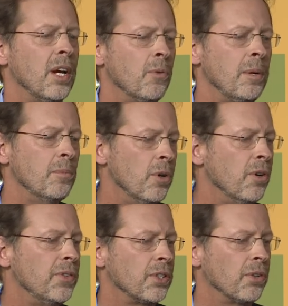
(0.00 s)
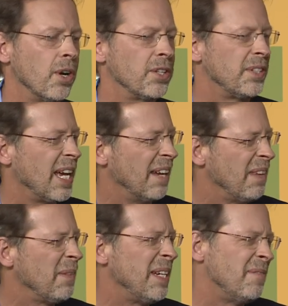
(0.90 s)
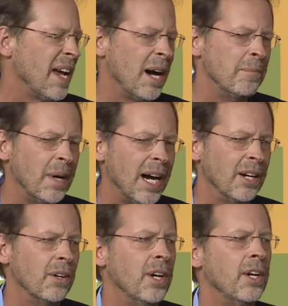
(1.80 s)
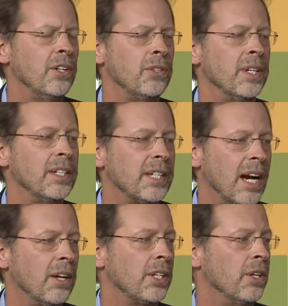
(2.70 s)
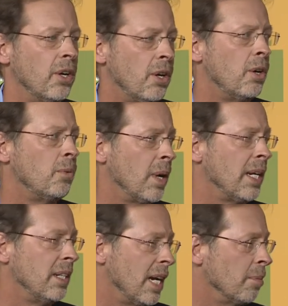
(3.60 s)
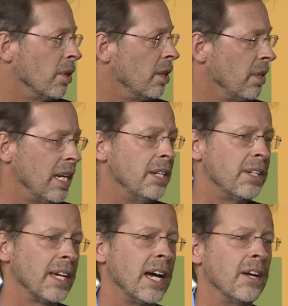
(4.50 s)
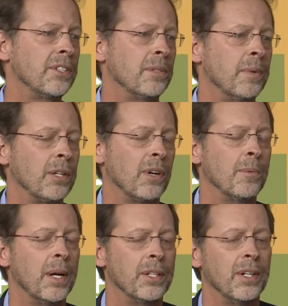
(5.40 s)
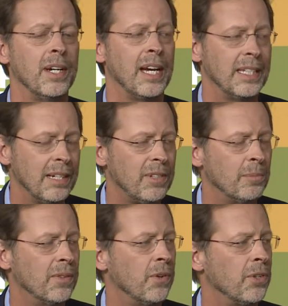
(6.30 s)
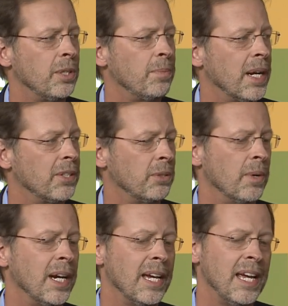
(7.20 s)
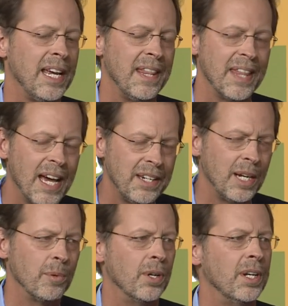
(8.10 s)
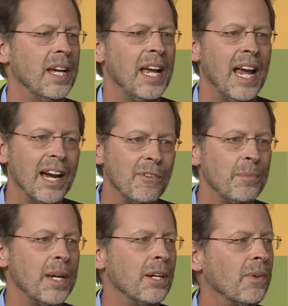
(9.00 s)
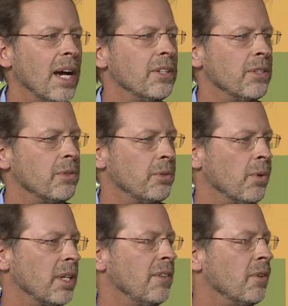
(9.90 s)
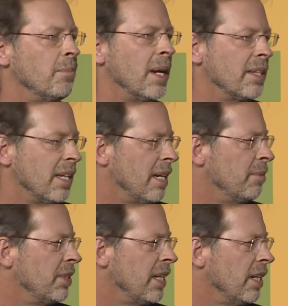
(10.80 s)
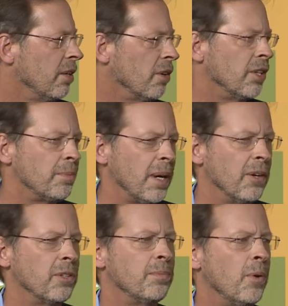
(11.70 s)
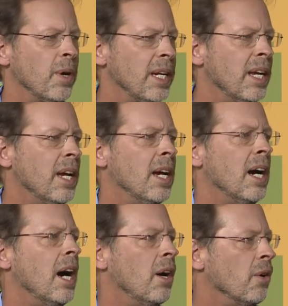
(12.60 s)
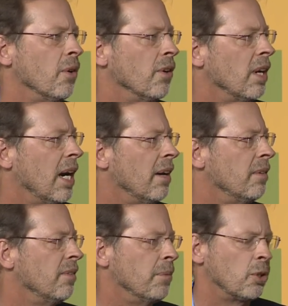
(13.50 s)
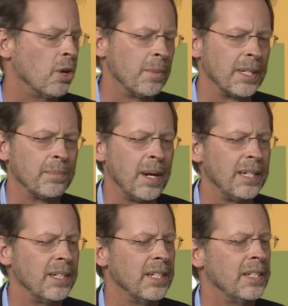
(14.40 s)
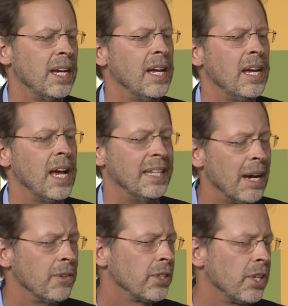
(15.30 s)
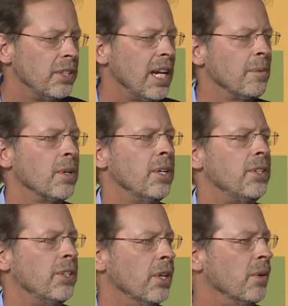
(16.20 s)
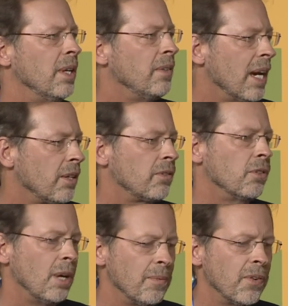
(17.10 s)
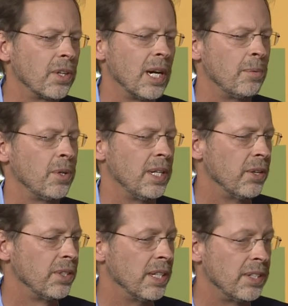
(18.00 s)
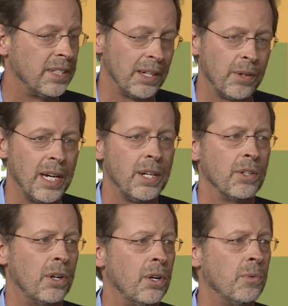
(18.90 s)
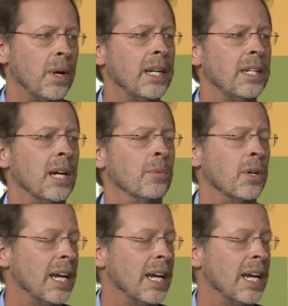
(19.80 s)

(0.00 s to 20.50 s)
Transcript: We moved across town, maybe a mile, to an entirely all white neighborhood, into the house that my grandmother had lived in before she passed away. In that neighborhood, everybody around us was working for Bethlehem Steel or at Sparrows Point uh, or uh, McCormick Spices. And that was a good neighborhood too. And I grew up for a couple years in this segregated all white neighborhood.